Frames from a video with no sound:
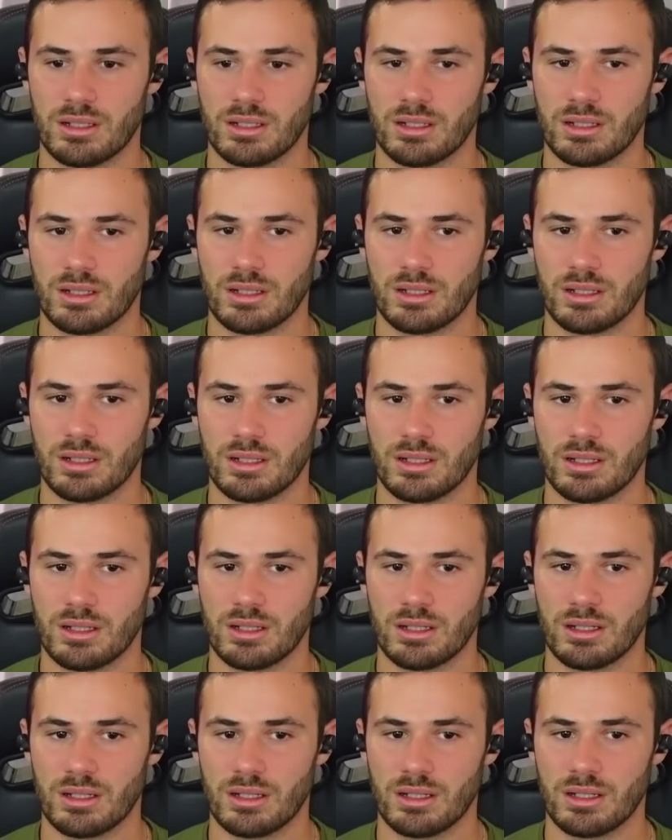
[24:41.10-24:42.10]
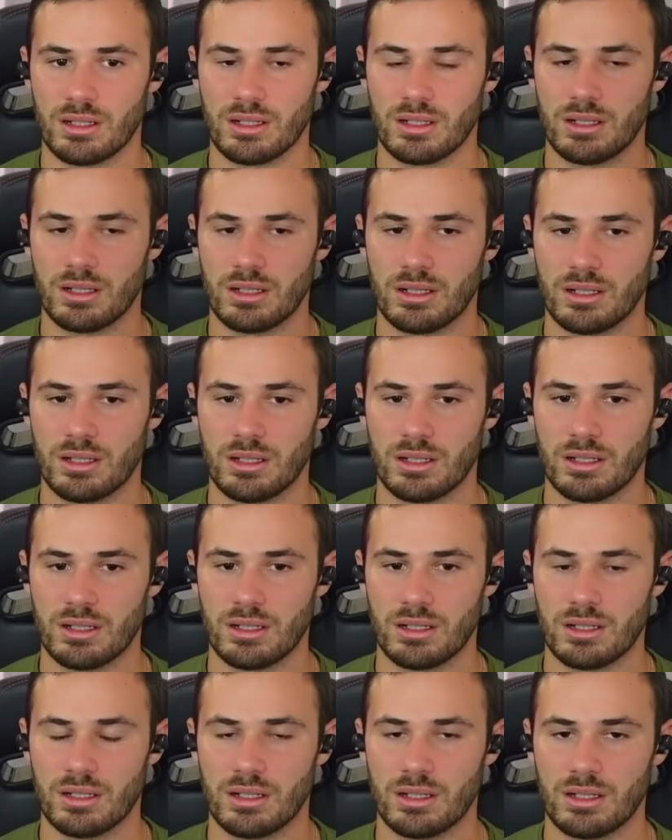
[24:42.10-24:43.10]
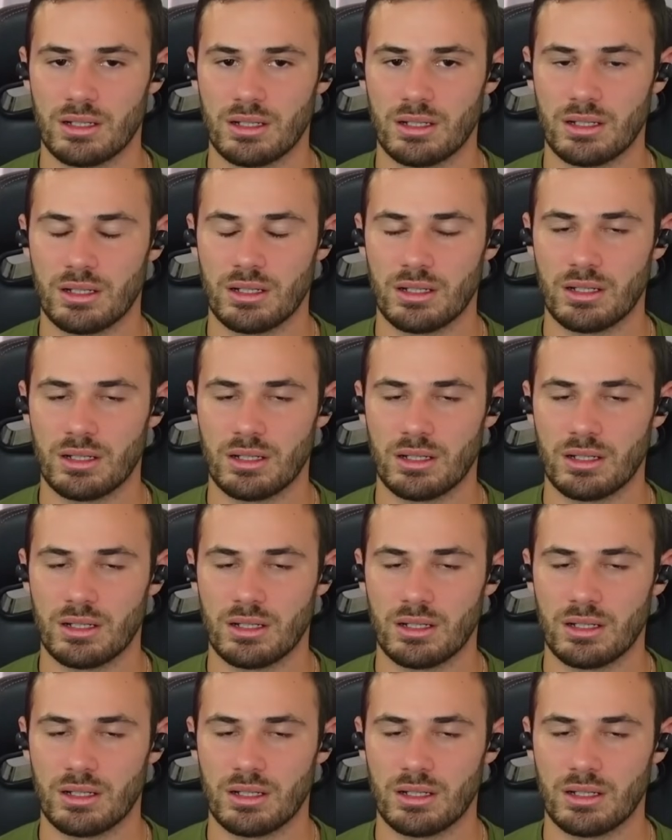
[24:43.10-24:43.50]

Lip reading: This person isn't speaking.